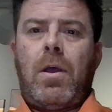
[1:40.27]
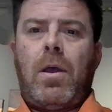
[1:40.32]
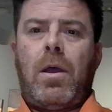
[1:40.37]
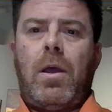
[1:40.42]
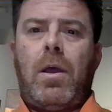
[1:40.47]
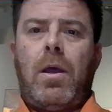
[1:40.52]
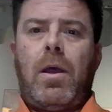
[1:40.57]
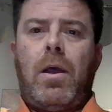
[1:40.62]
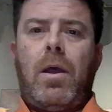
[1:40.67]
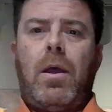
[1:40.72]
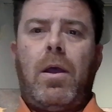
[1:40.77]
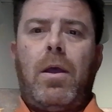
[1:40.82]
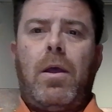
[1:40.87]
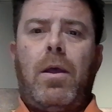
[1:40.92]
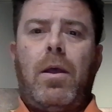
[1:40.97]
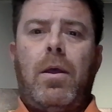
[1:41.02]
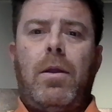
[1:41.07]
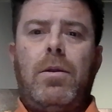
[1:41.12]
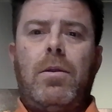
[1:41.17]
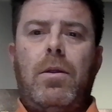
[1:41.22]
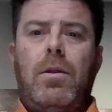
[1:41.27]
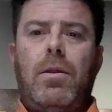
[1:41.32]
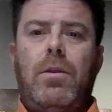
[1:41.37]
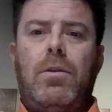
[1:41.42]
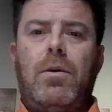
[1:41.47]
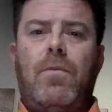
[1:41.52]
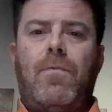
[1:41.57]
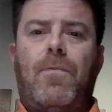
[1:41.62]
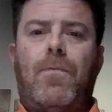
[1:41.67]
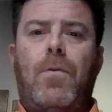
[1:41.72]
And
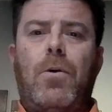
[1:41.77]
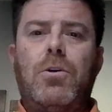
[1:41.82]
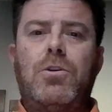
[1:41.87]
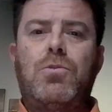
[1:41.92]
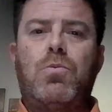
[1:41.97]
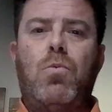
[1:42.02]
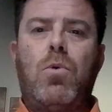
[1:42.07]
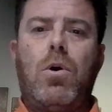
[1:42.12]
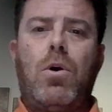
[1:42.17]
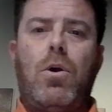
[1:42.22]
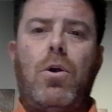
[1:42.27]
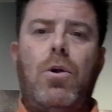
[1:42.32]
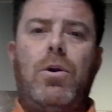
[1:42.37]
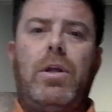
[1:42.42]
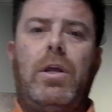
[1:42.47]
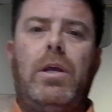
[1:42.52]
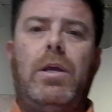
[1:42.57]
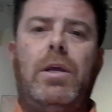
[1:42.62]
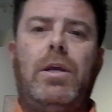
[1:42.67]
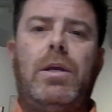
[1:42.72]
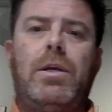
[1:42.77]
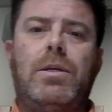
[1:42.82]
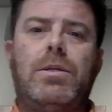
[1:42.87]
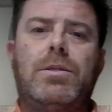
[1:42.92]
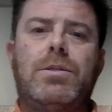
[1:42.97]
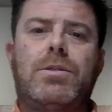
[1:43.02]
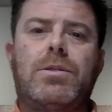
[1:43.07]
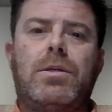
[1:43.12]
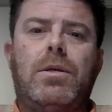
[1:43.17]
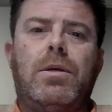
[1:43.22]
the first word
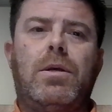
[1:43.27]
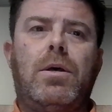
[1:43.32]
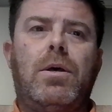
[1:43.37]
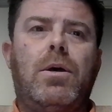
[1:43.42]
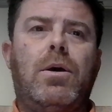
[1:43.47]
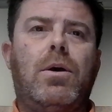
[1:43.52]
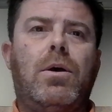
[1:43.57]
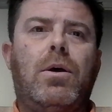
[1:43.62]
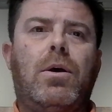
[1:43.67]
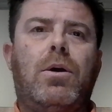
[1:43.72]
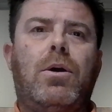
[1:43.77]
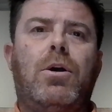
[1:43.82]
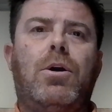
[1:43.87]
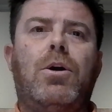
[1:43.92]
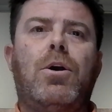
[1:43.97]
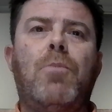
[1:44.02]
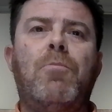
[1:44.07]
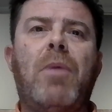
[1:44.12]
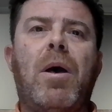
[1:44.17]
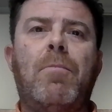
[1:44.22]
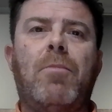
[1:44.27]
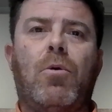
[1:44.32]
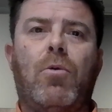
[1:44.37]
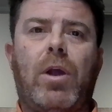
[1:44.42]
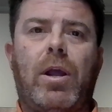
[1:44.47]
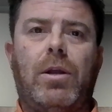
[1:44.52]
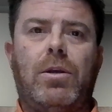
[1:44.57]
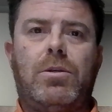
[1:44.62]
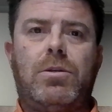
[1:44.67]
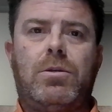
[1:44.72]
is
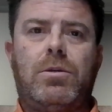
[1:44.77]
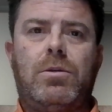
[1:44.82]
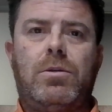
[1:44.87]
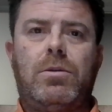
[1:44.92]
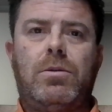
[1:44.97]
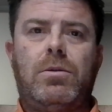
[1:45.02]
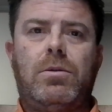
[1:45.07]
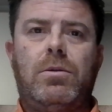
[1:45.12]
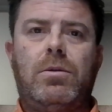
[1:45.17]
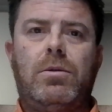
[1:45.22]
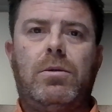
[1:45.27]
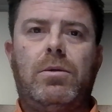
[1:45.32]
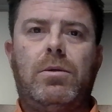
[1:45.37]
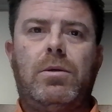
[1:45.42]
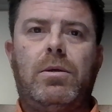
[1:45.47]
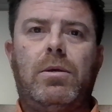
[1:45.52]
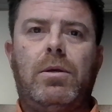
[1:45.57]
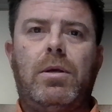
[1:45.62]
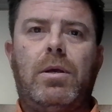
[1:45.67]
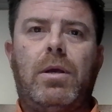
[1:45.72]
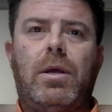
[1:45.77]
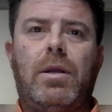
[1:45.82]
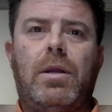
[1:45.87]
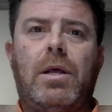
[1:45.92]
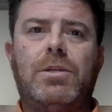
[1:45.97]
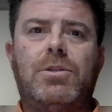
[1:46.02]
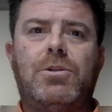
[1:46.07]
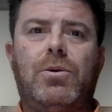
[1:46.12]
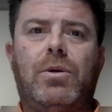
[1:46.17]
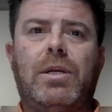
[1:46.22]
commemorate. And
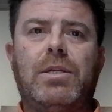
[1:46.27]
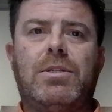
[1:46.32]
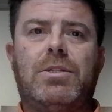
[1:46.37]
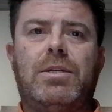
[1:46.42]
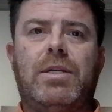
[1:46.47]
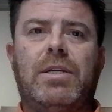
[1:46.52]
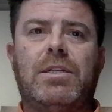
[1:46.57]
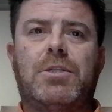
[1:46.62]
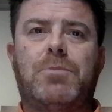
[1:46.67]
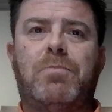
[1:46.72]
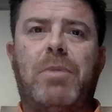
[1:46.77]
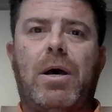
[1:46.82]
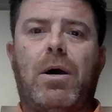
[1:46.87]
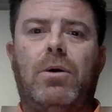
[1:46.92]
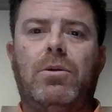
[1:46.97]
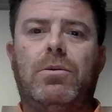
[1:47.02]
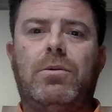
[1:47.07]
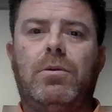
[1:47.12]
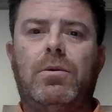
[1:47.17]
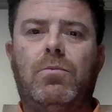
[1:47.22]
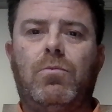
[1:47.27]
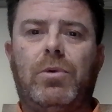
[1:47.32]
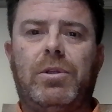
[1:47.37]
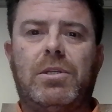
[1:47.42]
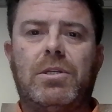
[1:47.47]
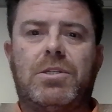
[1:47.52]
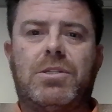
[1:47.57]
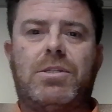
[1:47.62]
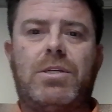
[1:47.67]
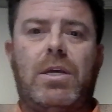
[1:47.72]
as you can see, it's spelled with
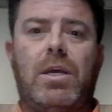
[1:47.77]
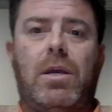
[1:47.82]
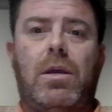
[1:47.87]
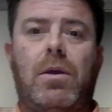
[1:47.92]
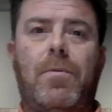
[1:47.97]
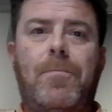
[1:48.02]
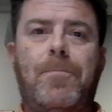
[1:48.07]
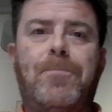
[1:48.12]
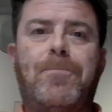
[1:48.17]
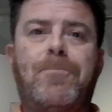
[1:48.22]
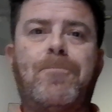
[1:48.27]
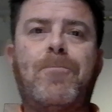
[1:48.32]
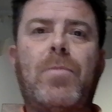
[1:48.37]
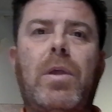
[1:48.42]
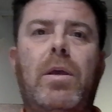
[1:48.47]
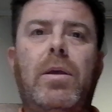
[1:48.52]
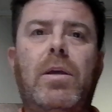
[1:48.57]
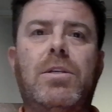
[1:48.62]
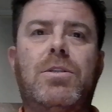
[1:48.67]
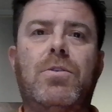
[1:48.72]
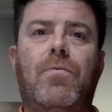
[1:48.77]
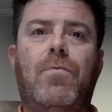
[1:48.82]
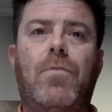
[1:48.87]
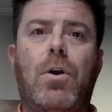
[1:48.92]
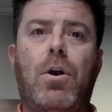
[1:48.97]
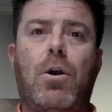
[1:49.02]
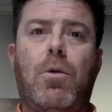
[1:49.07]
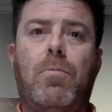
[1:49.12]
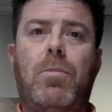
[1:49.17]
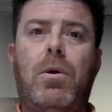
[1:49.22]
a C. It's a
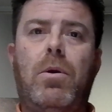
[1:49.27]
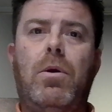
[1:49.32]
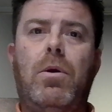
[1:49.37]
verb.